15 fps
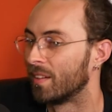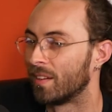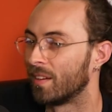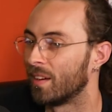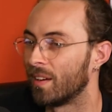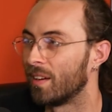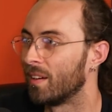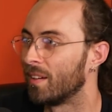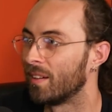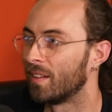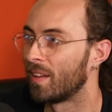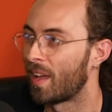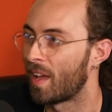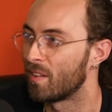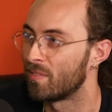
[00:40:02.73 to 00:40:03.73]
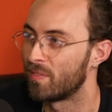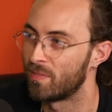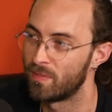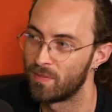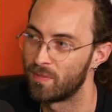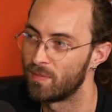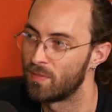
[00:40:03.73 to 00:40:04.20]
uh, have
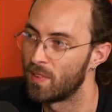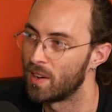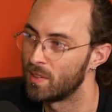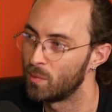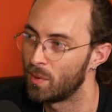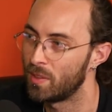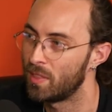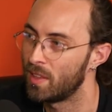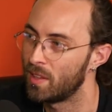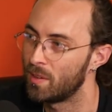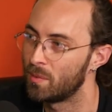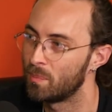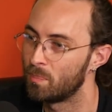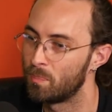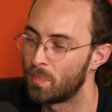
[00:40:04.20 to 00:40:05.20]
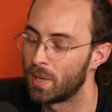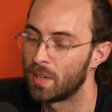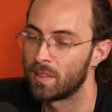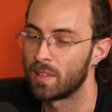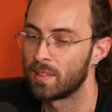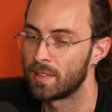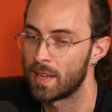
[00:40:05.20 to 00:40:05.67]
fun with it. But at
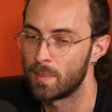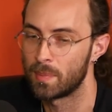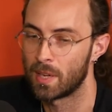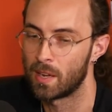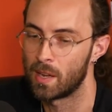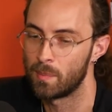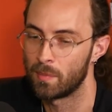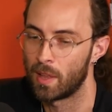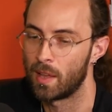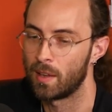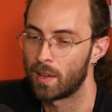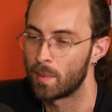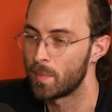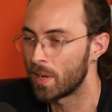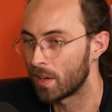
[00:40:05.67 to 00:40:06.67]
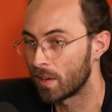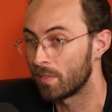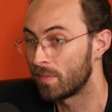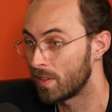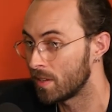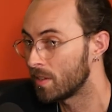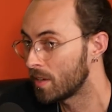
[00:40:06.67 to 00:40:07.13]
the same time, like I'm here
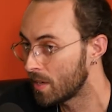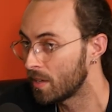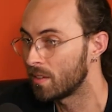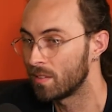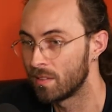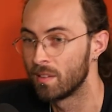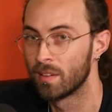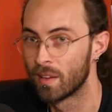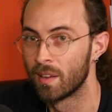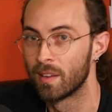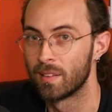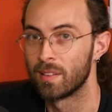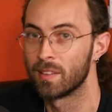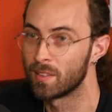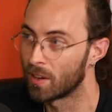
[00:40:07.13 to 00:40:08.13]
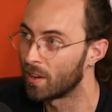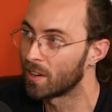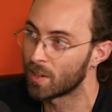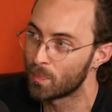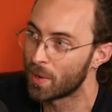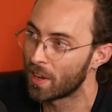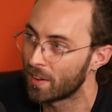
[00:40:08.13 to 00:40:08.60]
if you need to talk
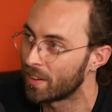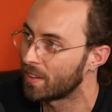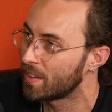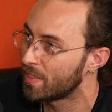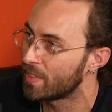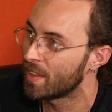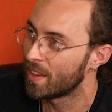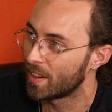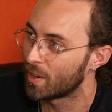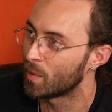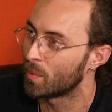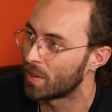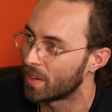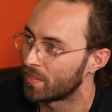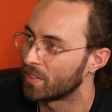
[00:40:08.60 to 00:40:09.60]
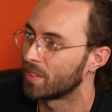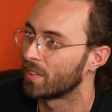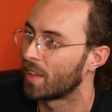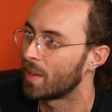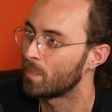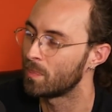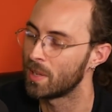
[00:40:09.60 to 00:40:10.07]
about anything or whatever.
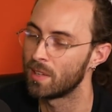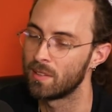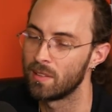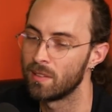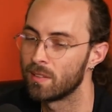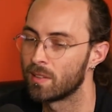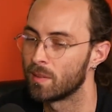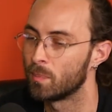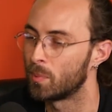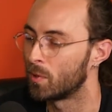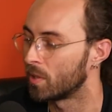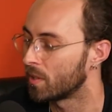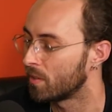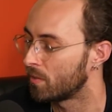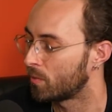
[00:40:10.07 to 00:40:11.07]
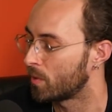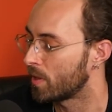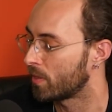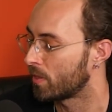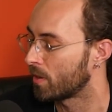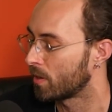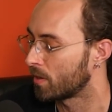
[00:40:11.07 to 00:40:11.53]
Like being supportive
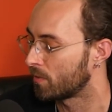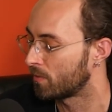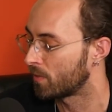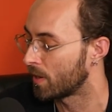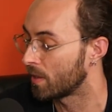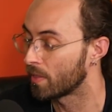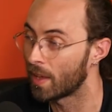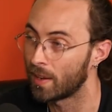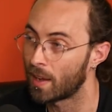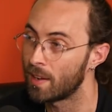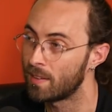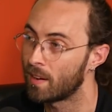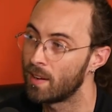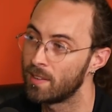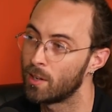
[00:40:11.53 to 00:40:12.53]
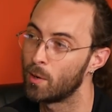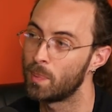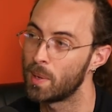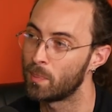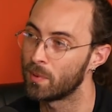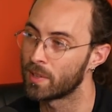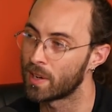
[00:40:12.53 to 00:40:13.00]
with our friend. Like I try and tell
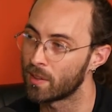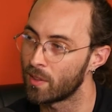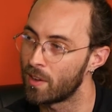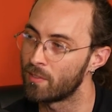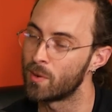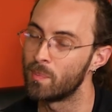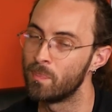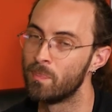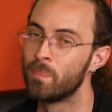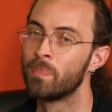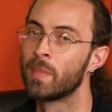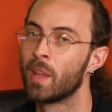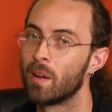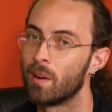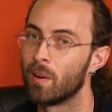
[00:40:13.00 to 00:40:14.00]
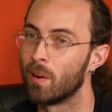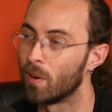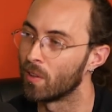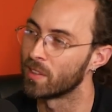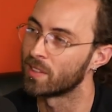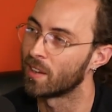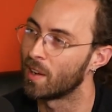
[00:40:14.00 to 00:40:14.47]
people that I love them all
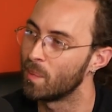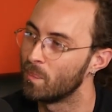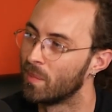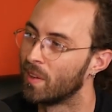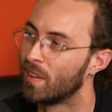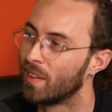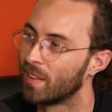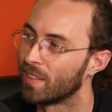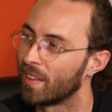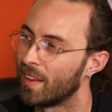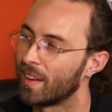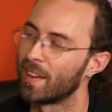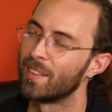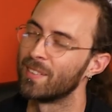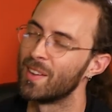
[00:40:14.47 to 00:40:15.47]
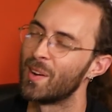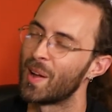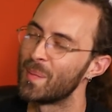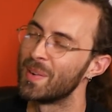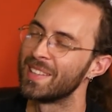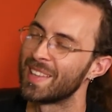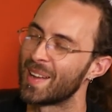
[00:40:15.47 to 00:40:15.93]
the time. Yeah. Like I don't know how many times